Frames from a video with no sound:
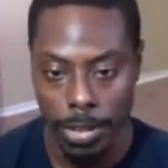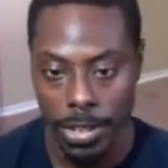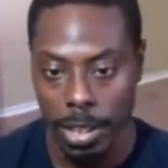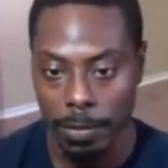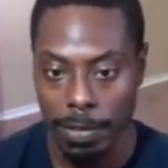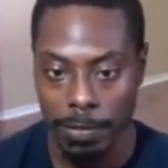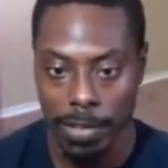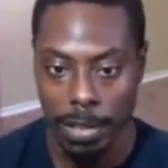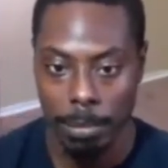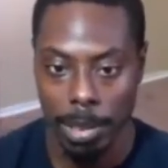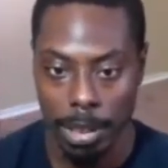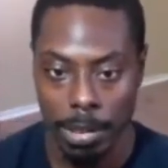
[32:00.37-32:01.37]
for 10,
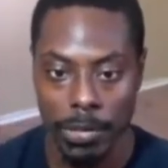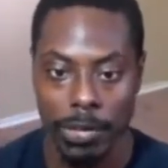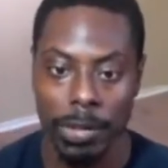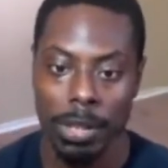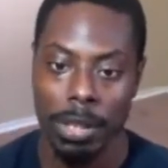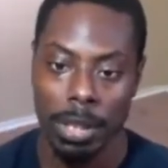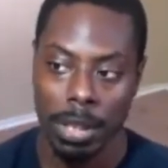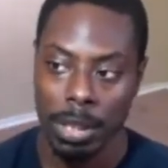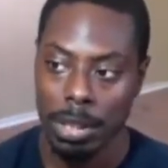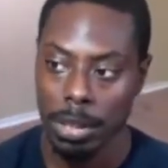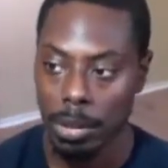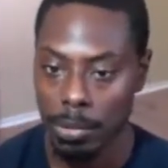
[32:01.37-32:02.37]
15 minutes,
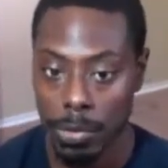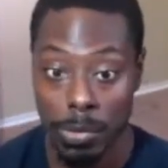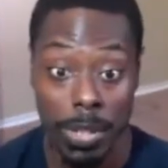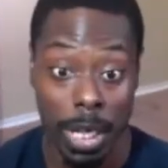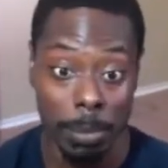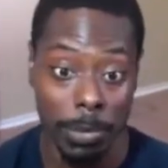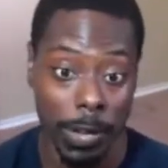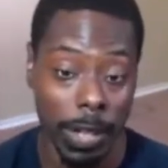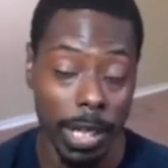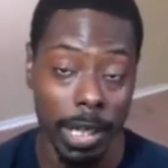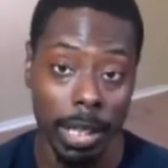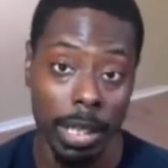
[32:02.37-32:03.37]
2 times a
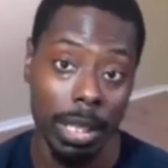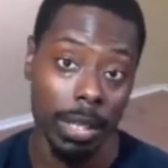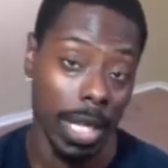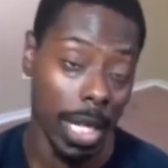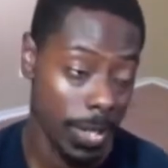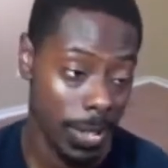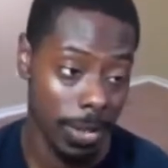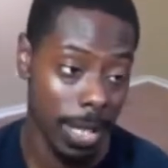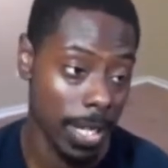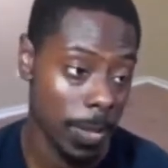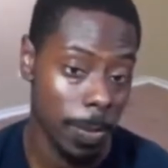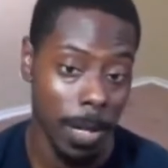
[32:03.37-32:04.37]
day,
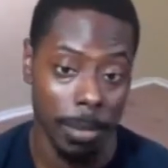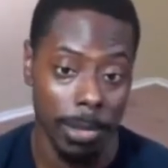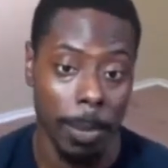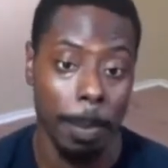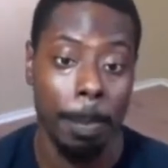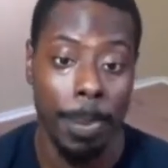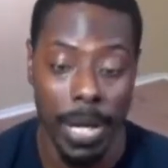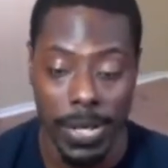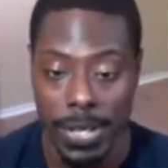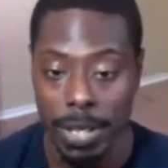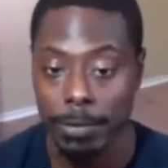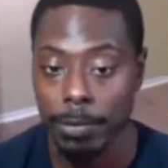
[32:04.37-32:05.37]
that's probably the
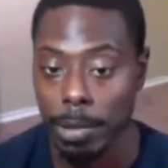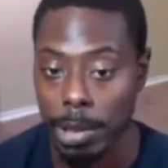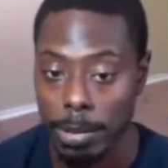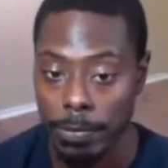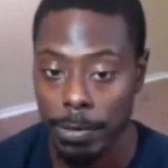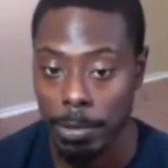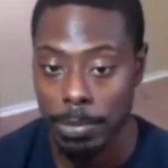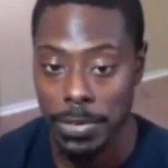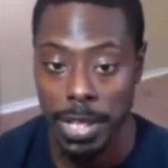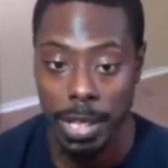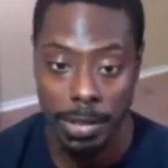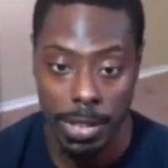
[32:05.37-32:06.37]
best thing for you from
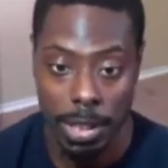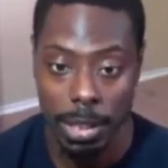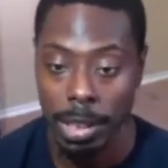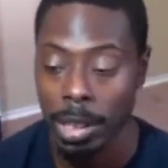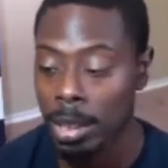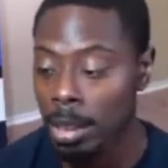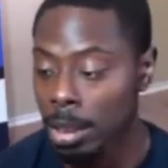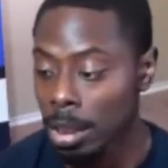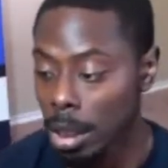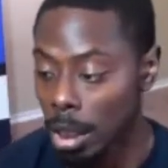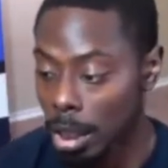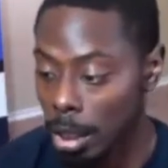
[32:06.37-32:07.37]
sedentary.
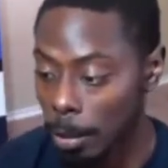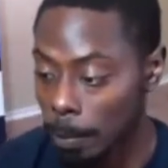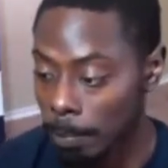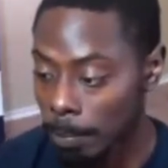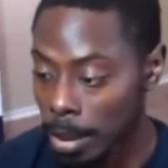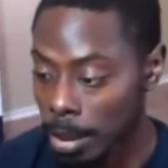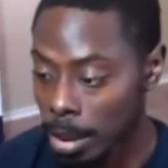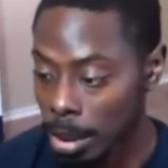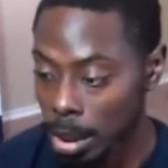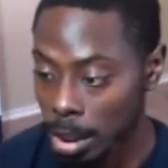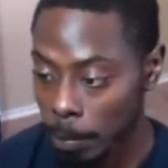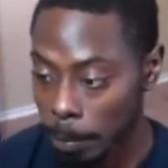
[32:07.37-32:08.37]

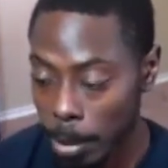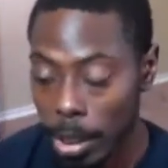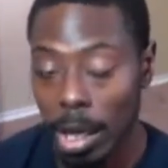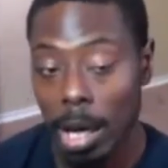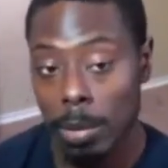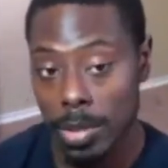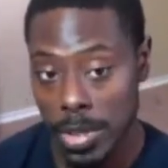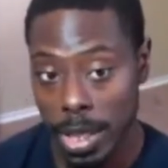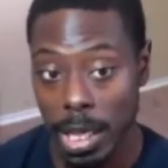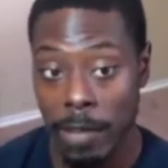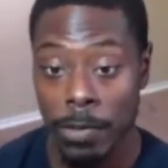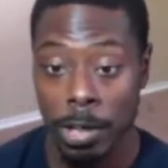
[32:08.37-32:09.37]
But I would
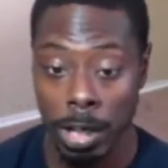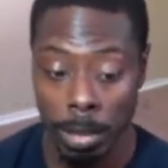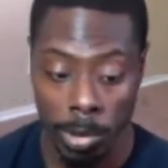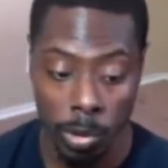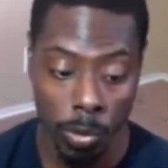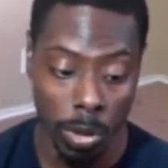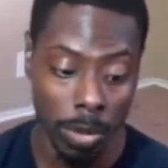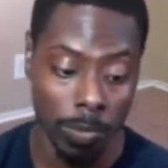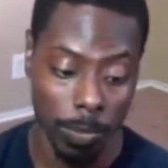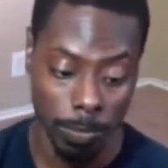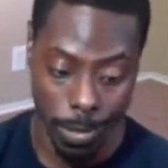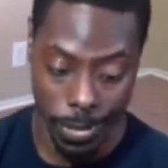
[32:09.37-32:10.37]
say if you're going to be
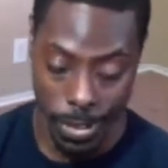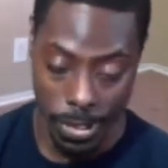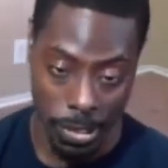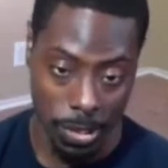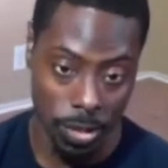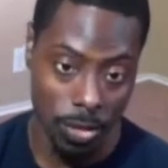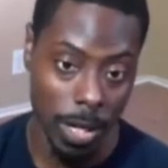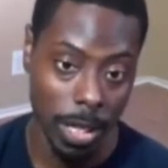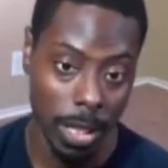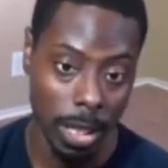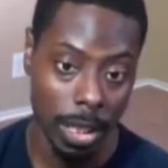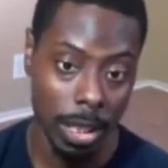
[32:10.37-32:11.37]
doing resistance
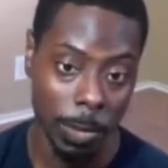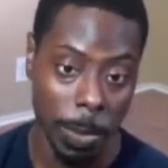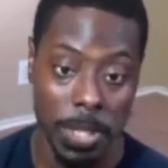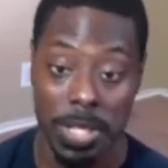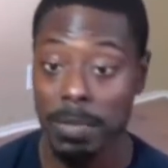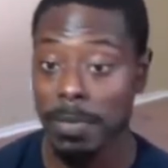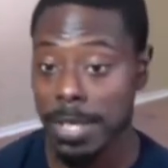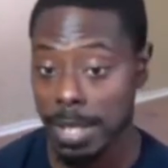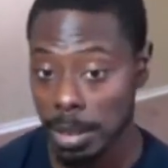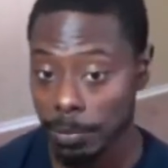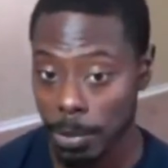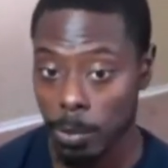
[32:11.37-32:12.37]
training, especially if
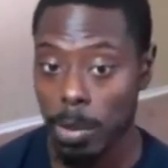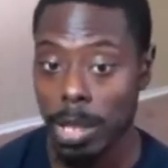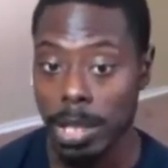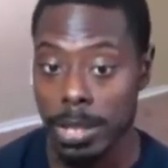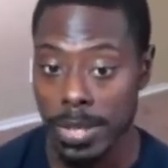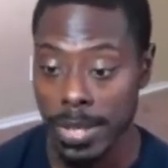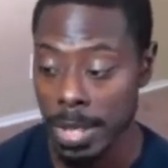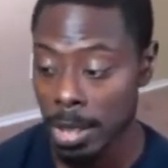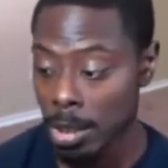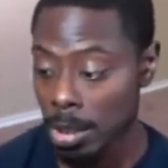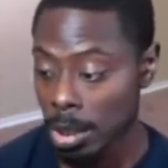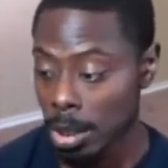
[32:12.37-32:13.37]
it's lifting weights,
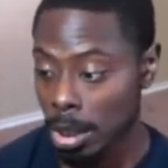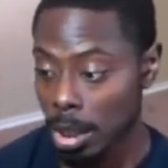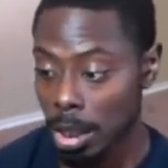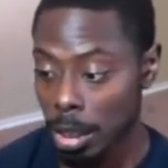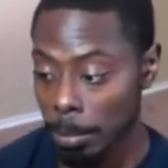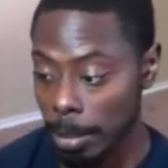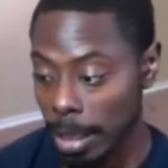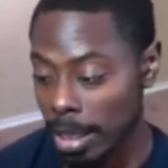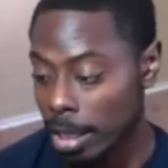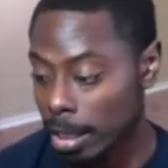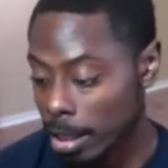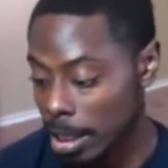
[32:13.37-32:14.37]

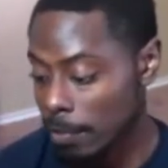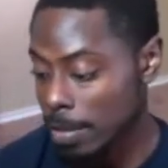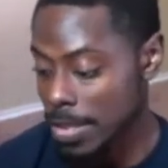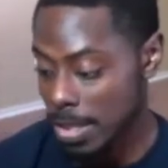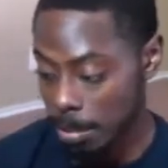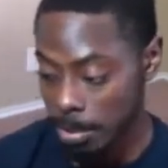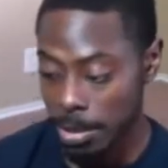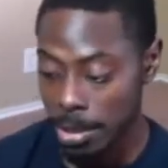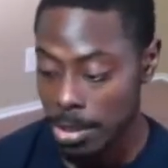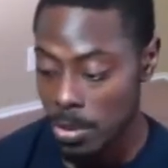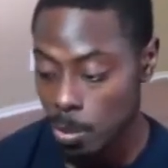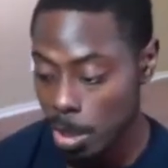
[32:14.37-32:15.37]
and even some of
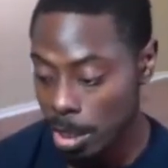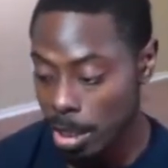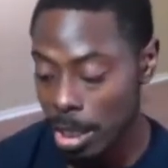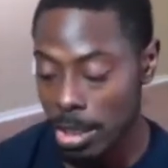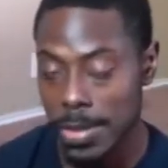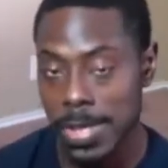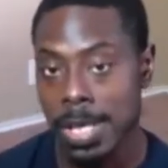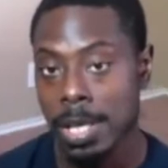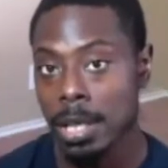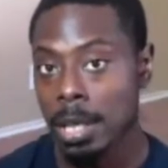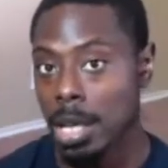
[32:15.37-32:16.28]
these workouts,